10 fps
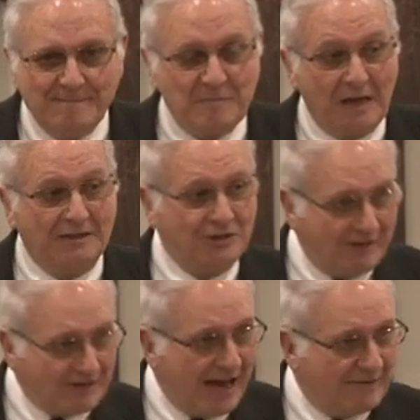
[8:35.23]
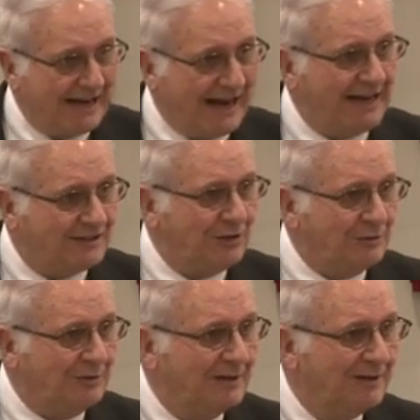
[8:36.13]
And you have to have that
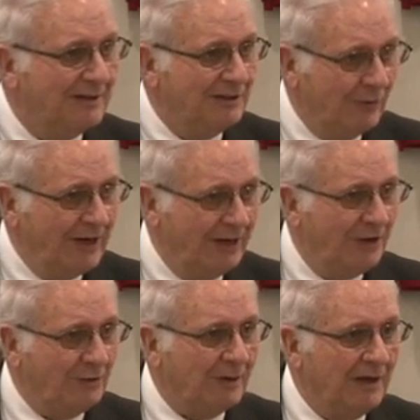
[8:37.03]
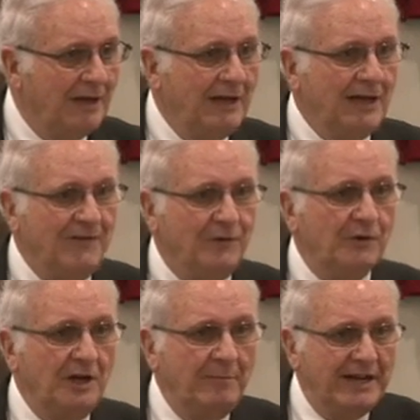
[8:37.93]
attitude. You really do. If
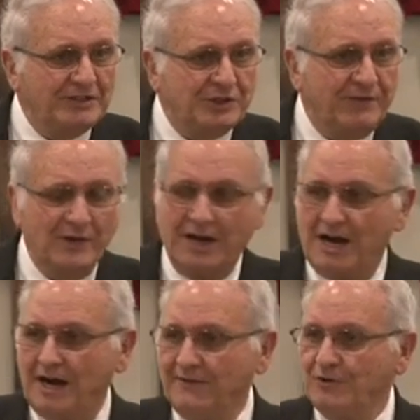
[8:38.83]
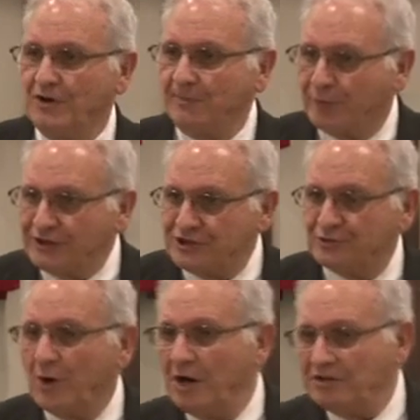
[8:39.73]
you're going to minister for God, if you're going to preach
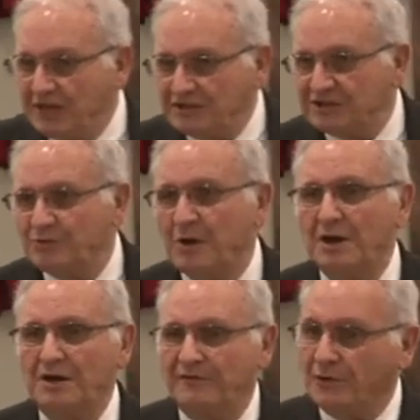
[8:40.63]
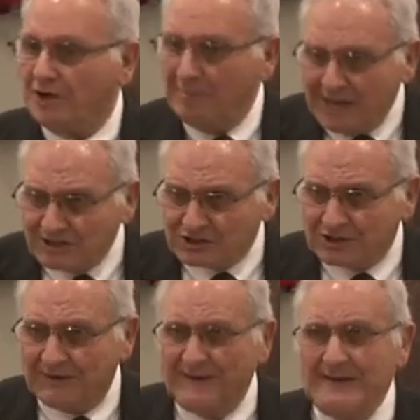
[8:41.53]
His Word, teach His Word, if you're going to
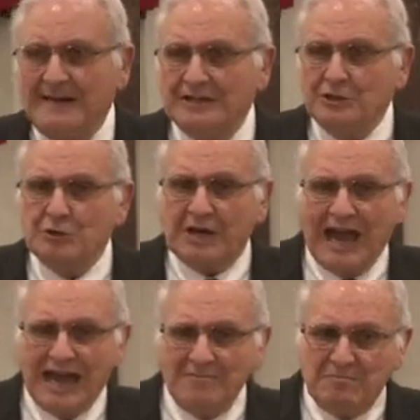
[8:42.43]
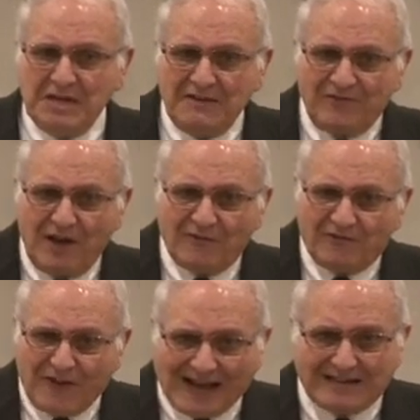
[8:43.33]
minister, you can't be
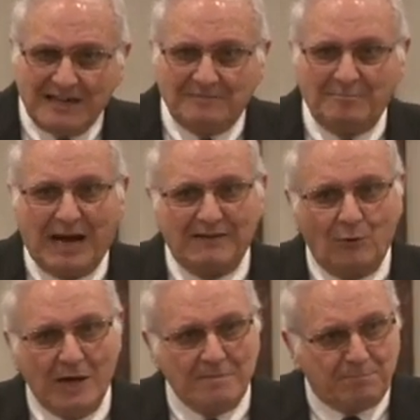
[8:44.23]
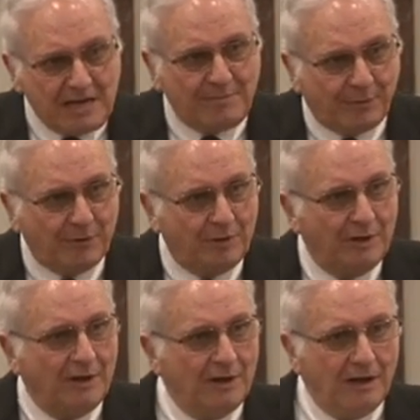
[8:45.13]
affected by the way
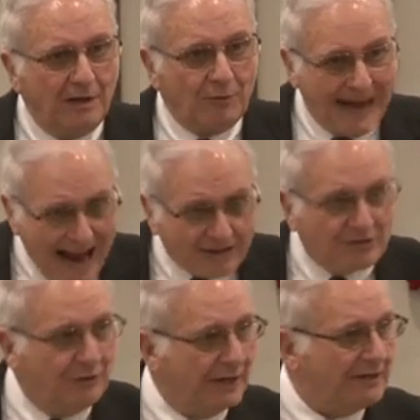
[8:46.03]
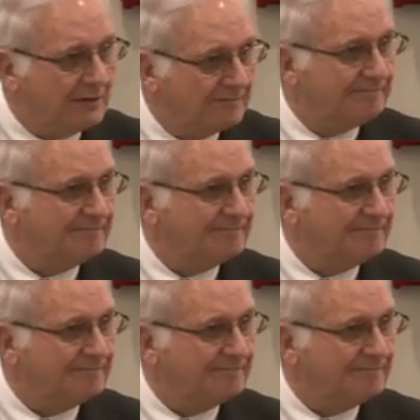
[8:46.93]
people uh, react to it.